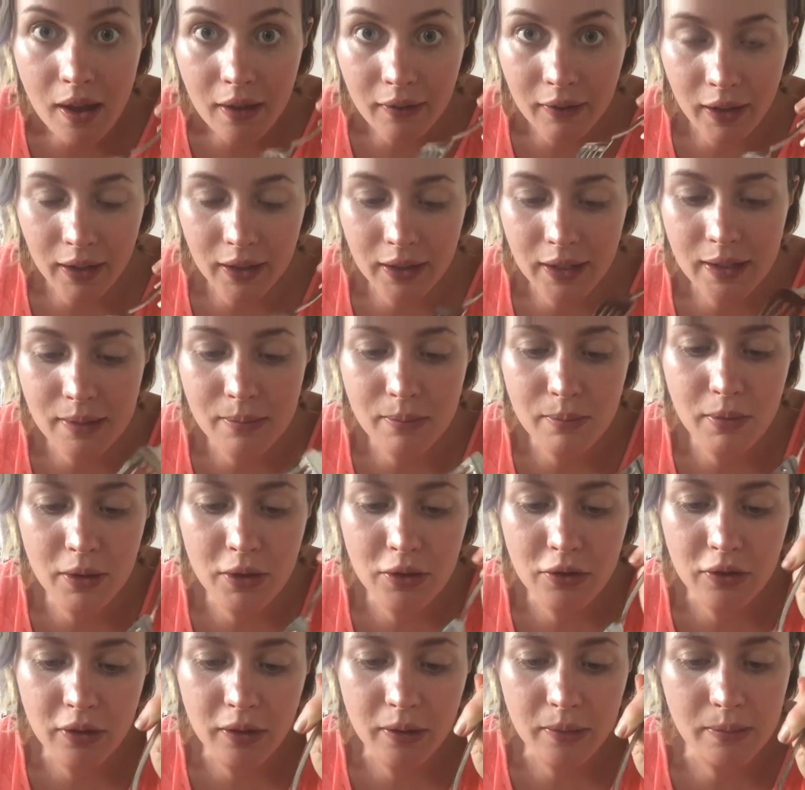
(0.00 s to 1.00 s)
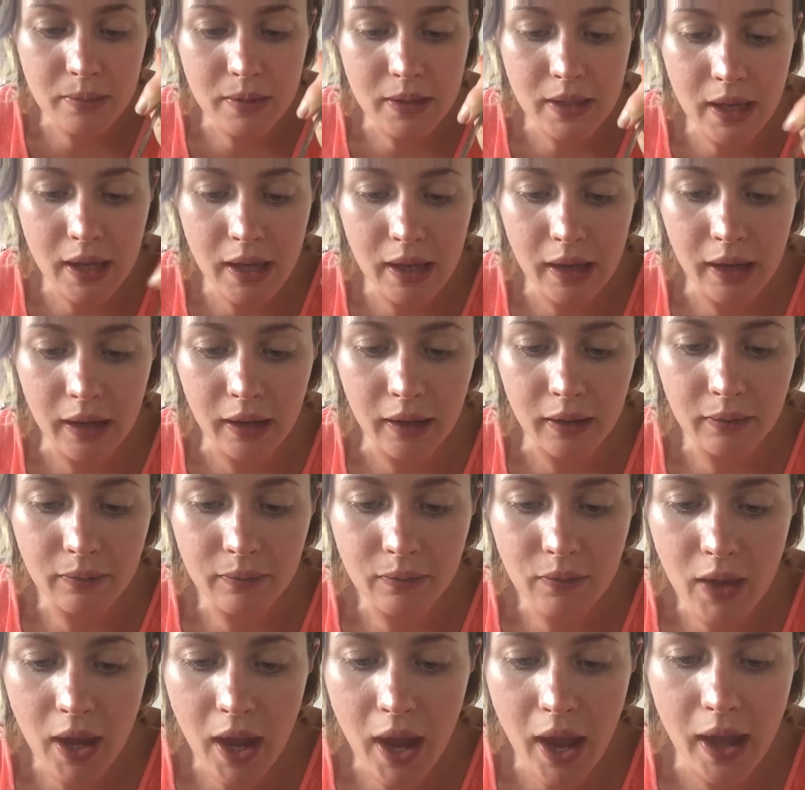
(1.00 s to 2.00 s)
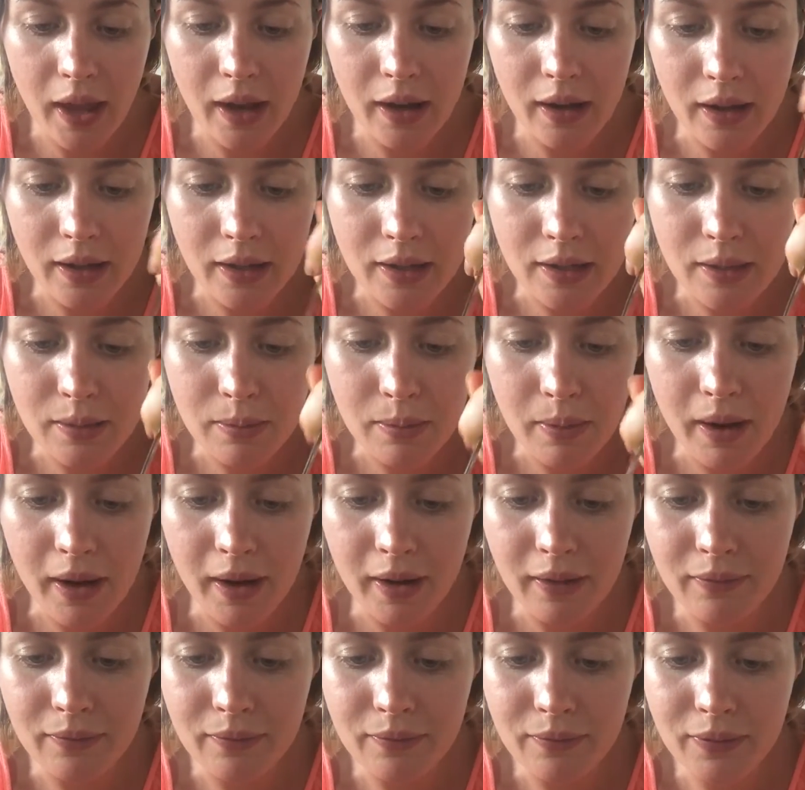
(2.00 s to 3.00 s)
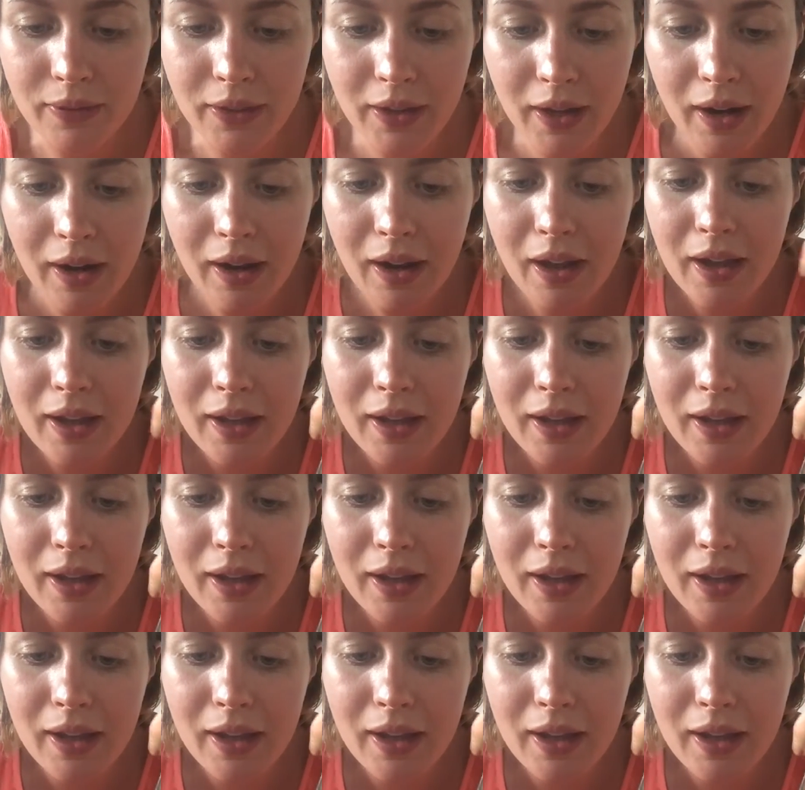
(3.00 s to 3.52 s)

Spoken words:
Got these mushrooms in here, and I swear they're